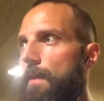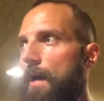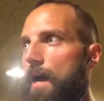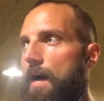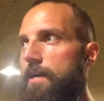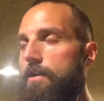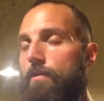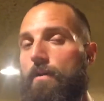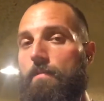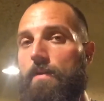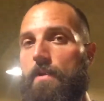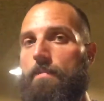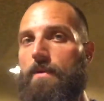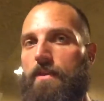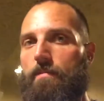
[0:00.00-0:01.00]
I know I'm going
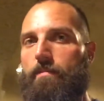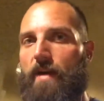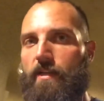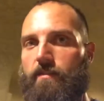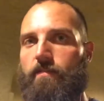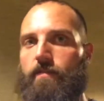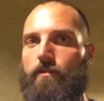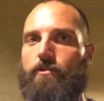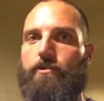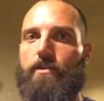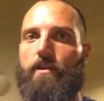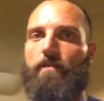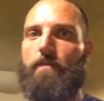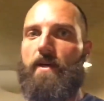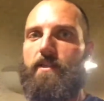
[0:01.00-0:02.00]
to be the best version
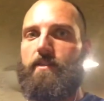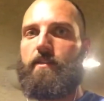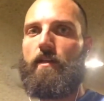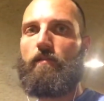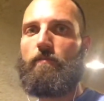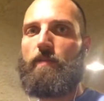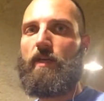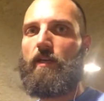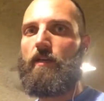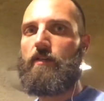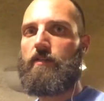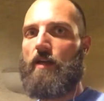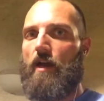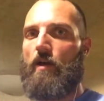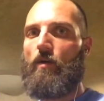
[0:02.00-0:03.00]
of myself
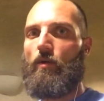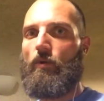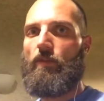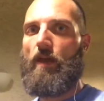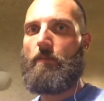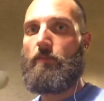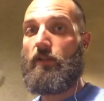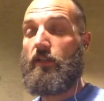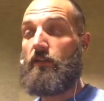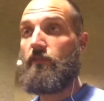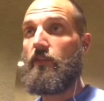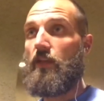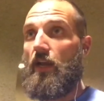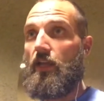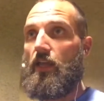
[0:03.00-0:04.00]
because I hold that belief
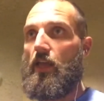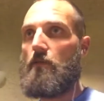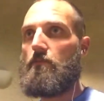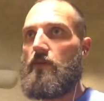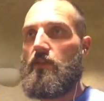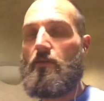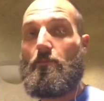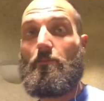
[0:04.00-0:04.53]
that I can be the